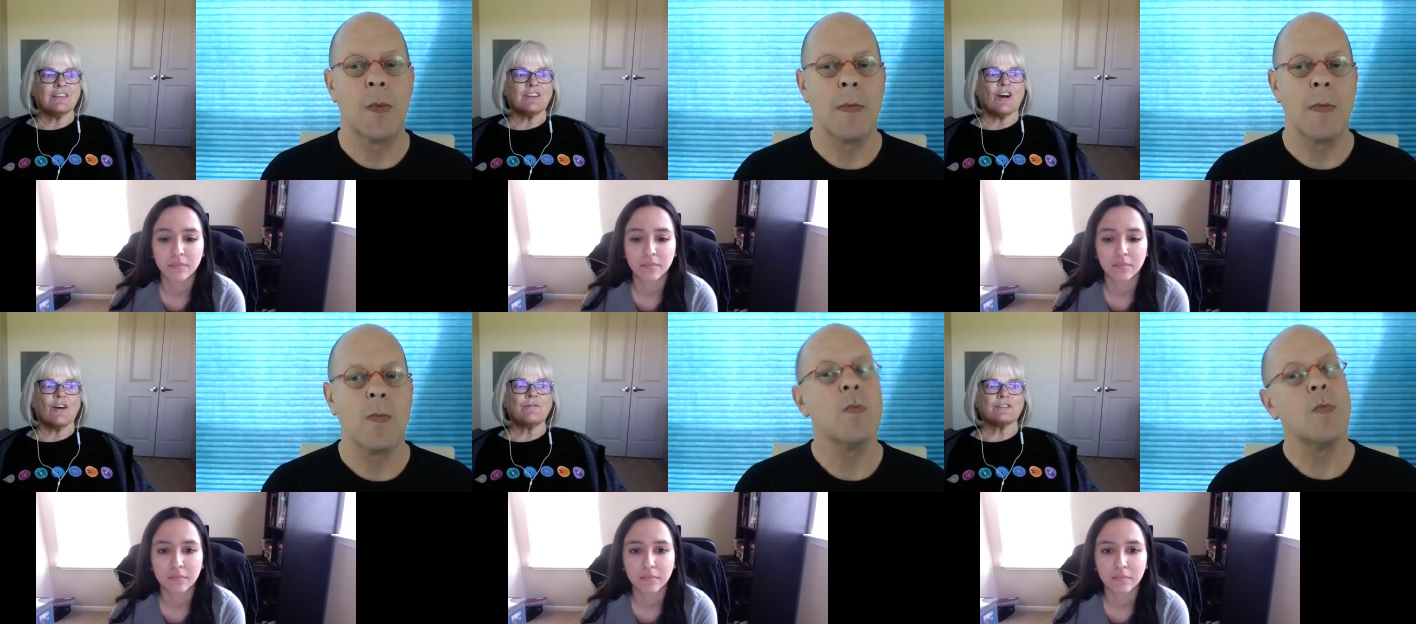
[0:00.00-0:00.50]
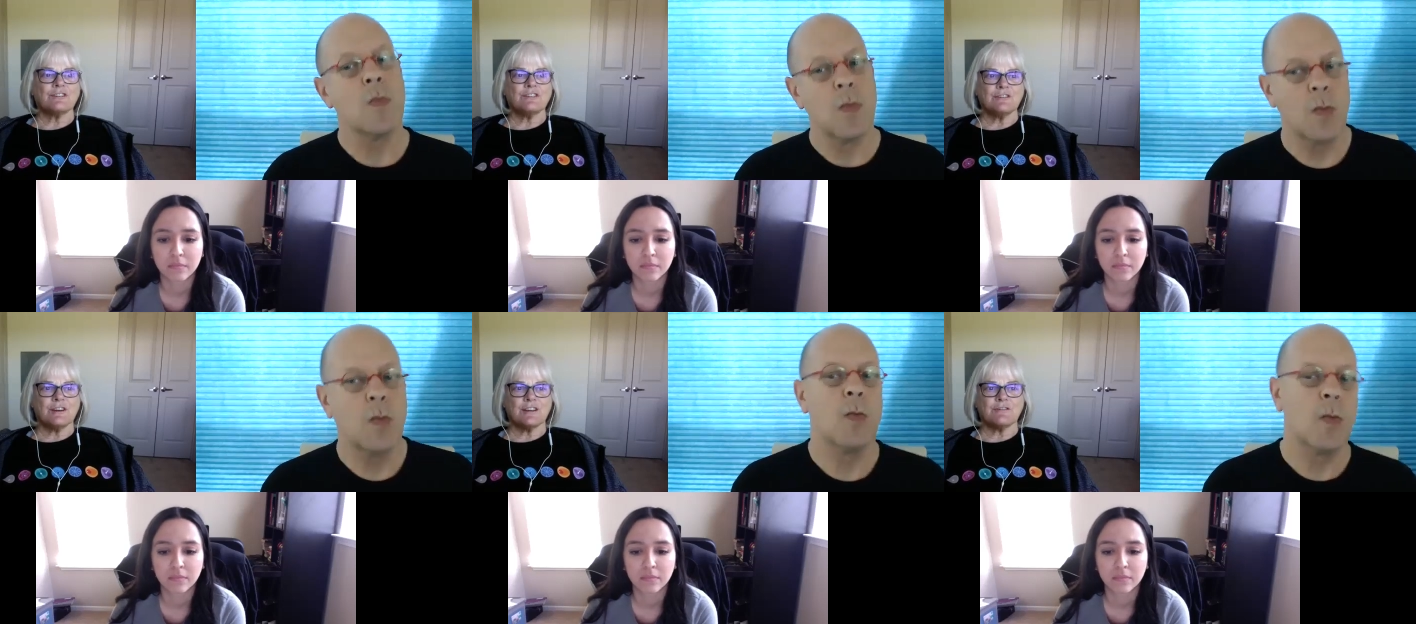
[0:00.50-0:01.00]
Speaker 1: over
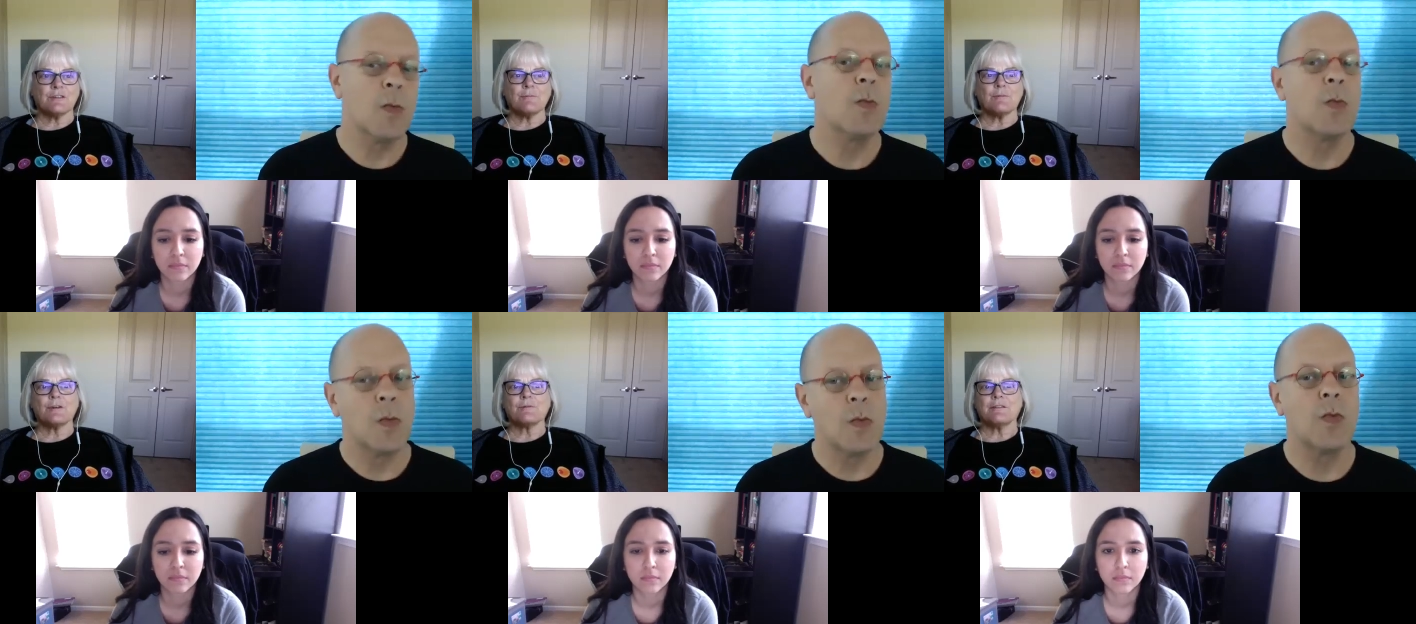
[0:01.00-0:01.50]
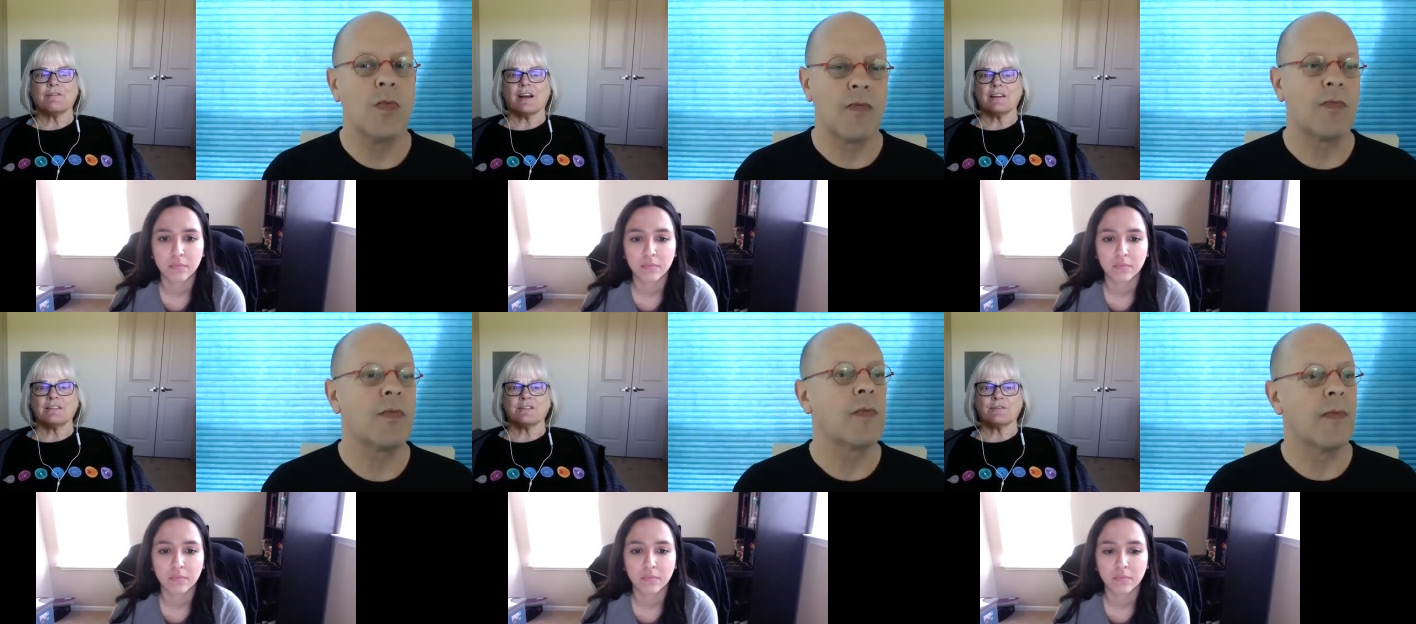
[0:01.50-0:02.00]
200 more
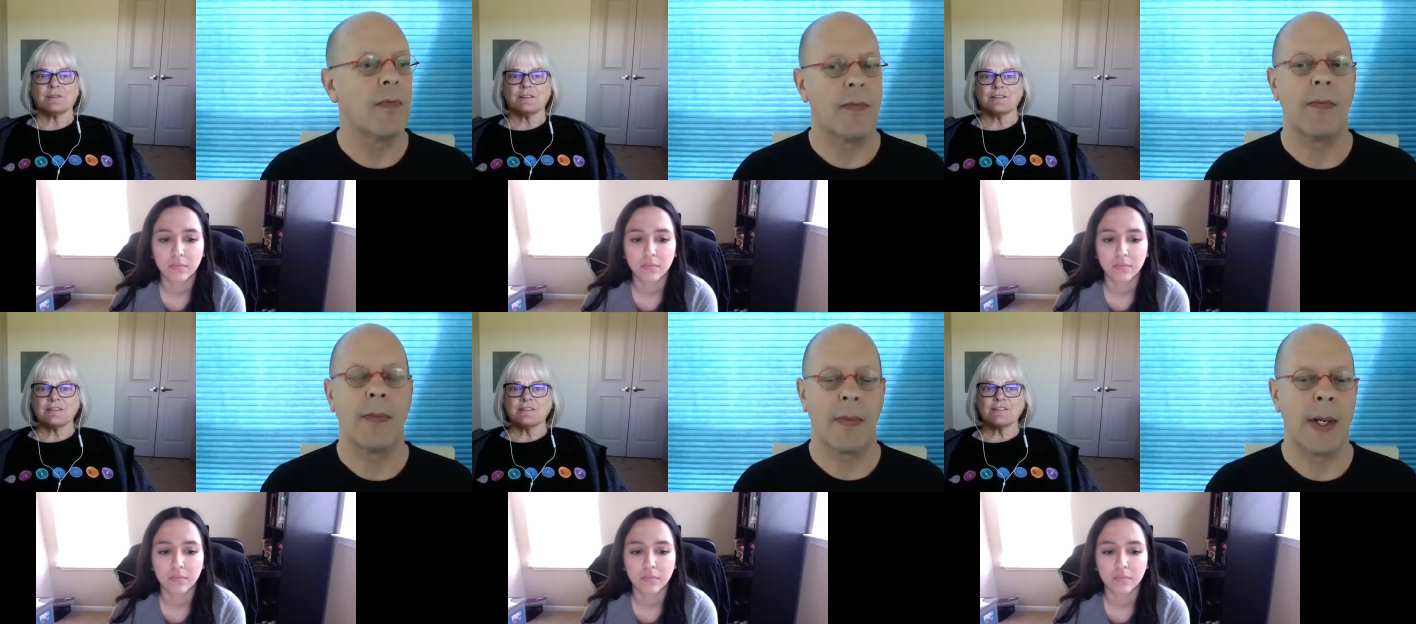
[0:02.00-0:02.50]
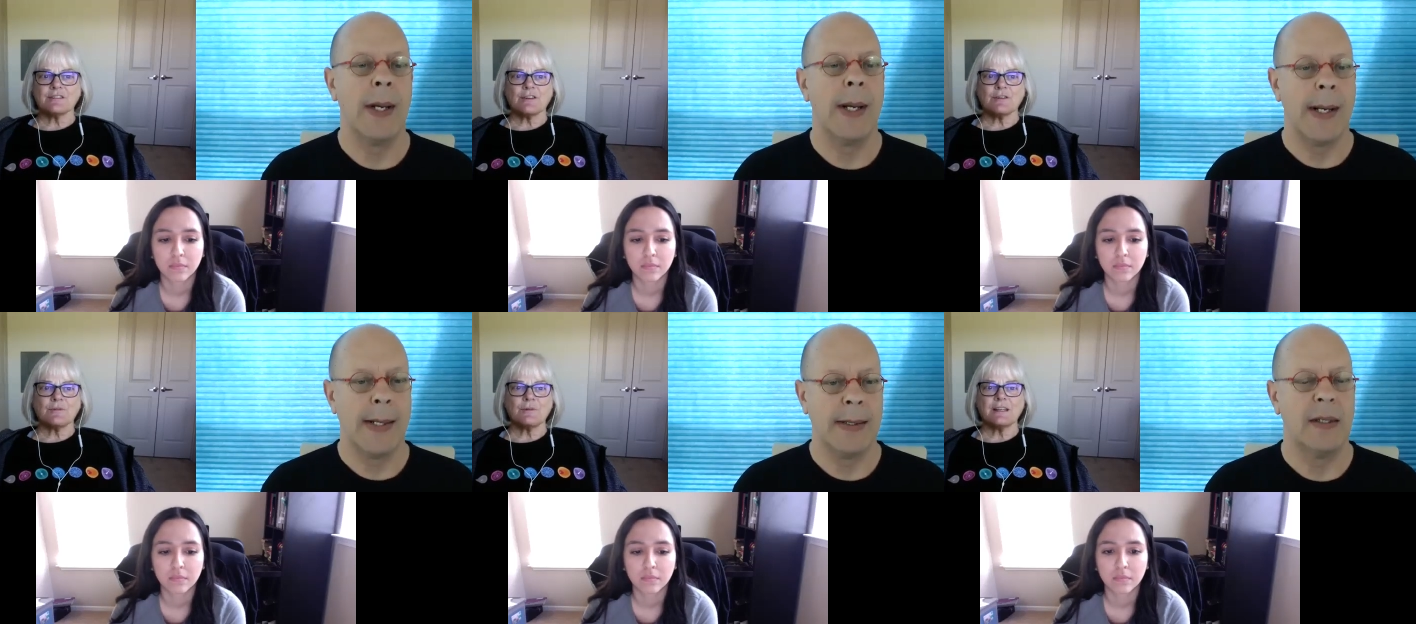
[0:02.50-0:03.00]
revised ones.
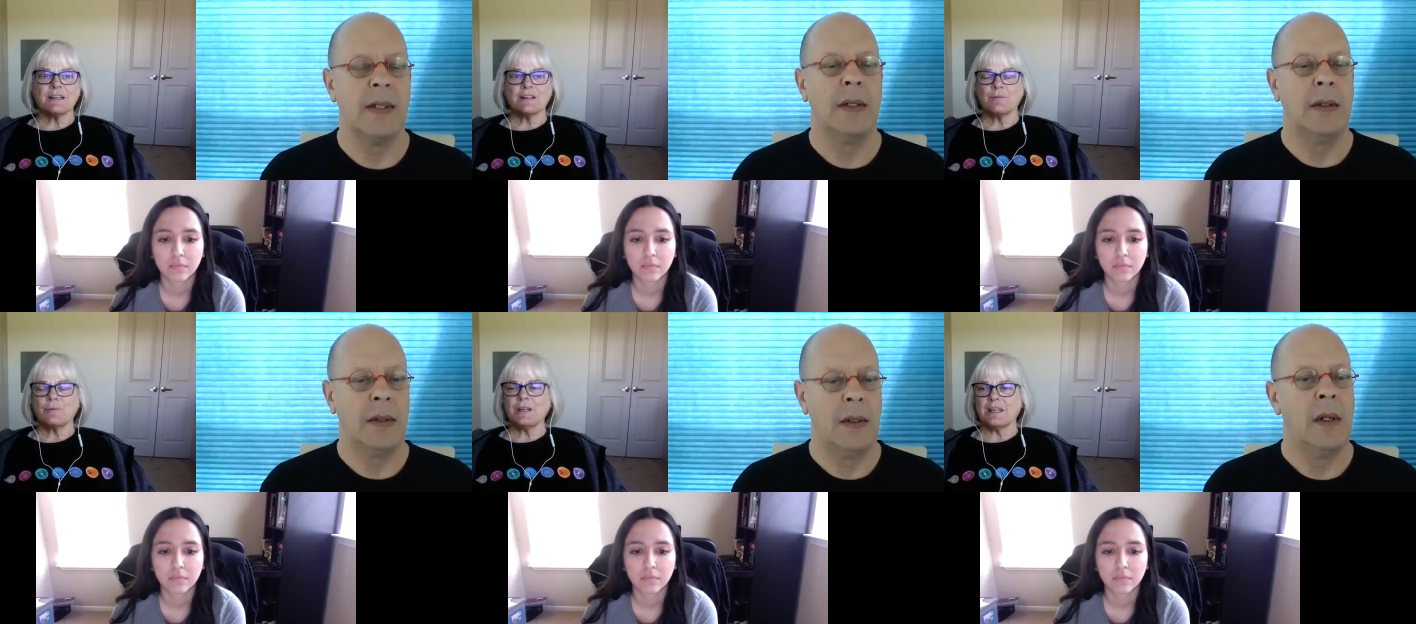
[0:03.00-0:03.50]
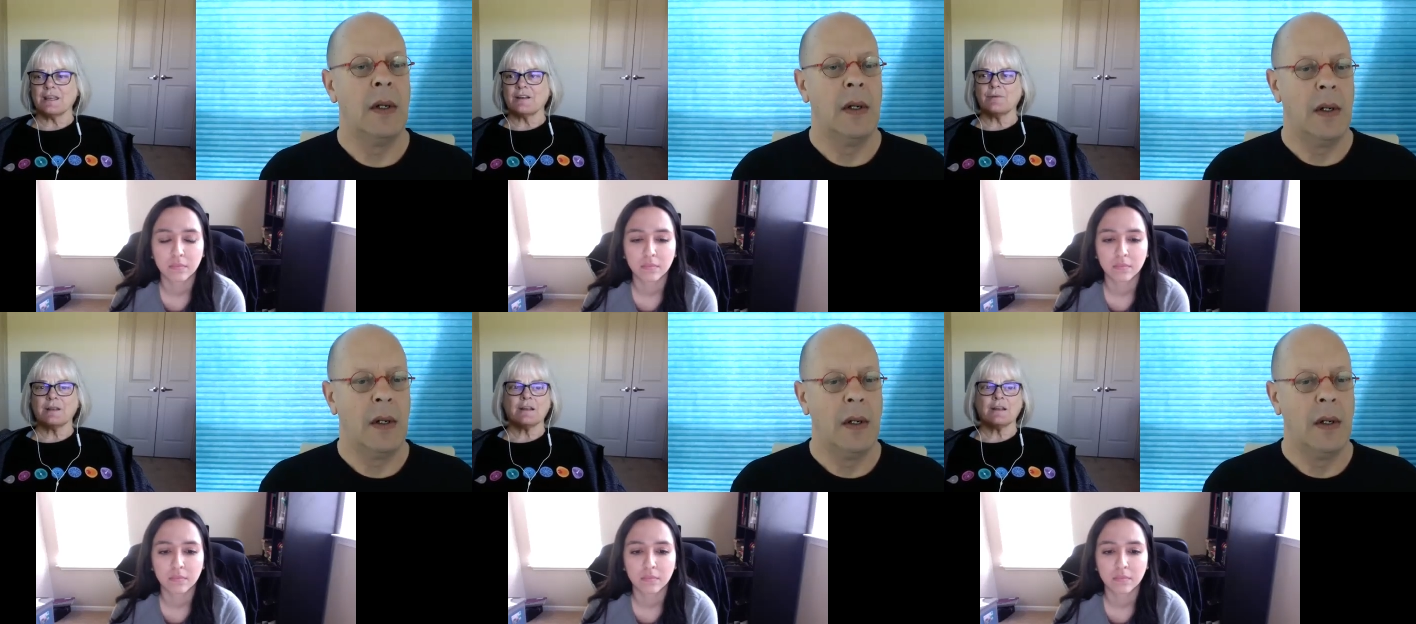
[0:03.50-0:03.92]
So in a week, we